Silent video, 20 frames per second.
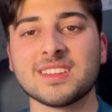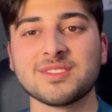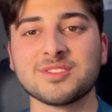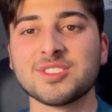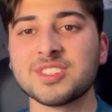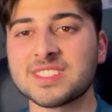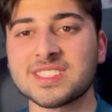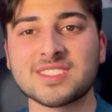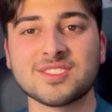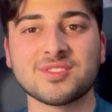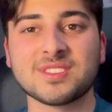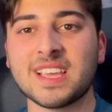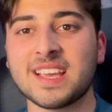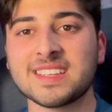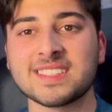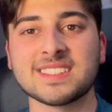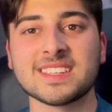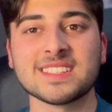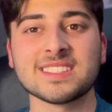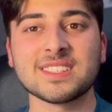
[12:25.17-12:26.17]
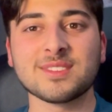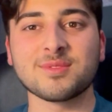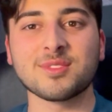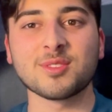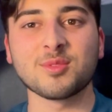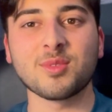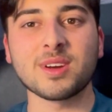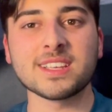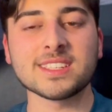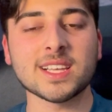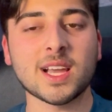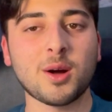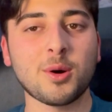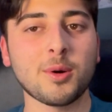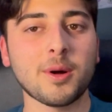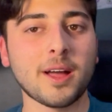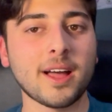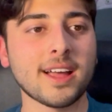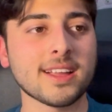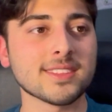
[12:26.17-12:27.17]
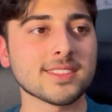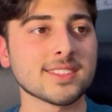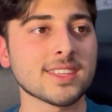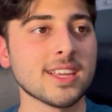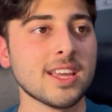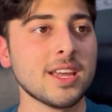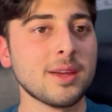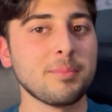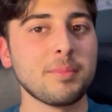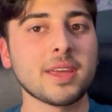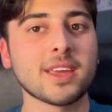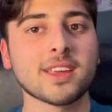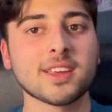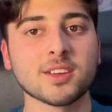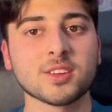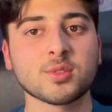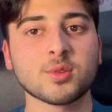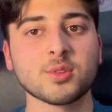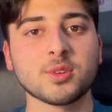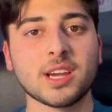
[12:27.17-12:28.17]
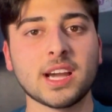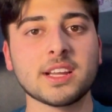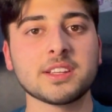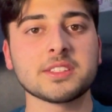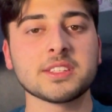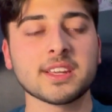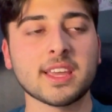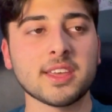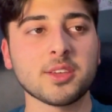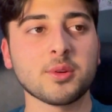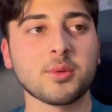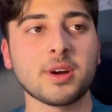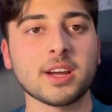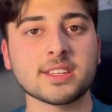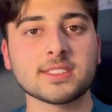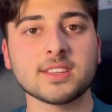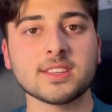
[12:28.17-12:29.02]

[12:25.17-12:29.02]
just testing different ways out and making sure you actually get your work